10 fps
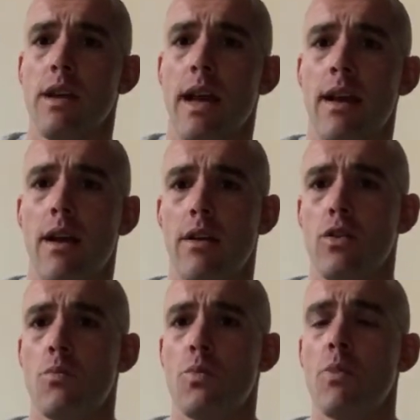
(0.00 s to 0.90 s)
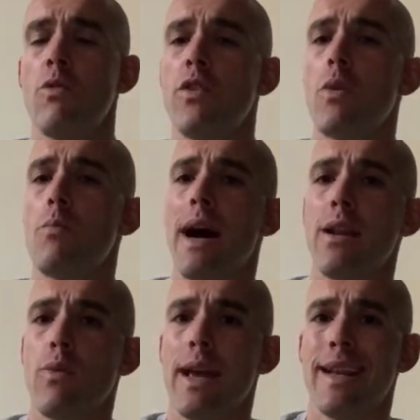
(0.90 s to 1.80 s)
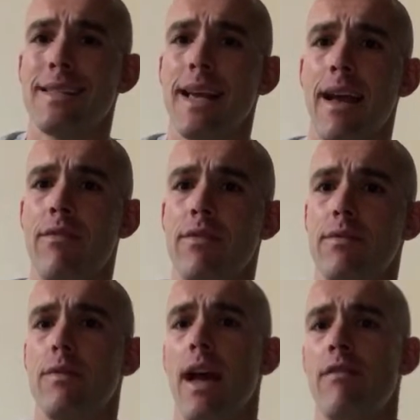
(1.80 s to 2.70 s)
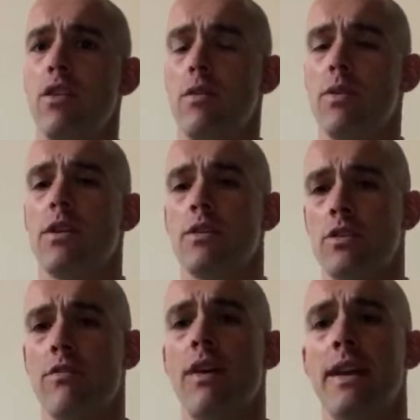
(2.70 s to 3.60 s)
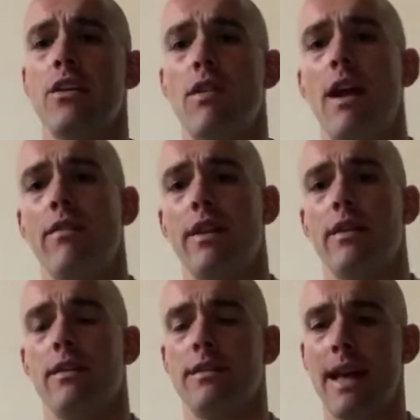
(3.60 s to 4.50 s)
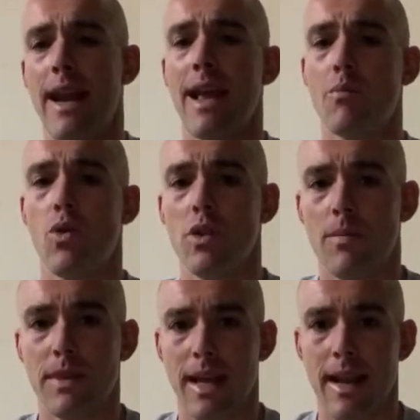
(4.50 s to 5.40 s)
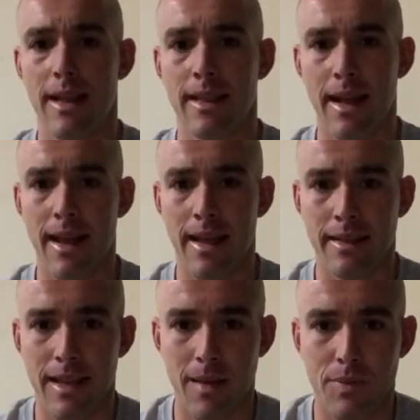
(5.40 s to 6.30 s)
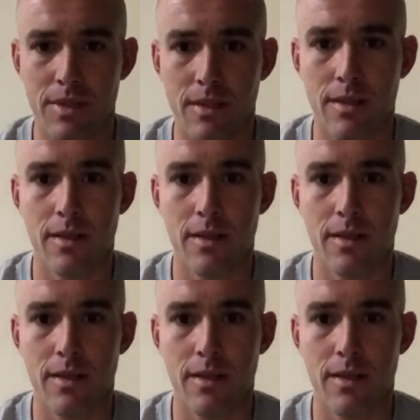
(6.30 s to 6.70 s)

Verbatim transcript: uh, you're, you're moving your body weight it's heavier because you're fighting gravity dead hang pull-up dead, dead hang dips